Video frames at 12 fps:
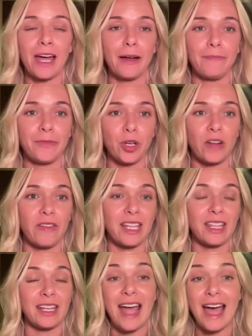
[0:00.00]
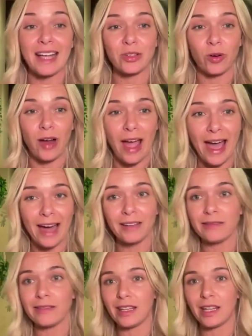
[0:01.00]
don't have anything to ask or
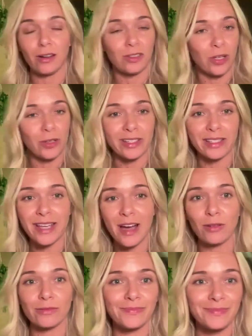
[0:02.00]
add, and then I'll close us out.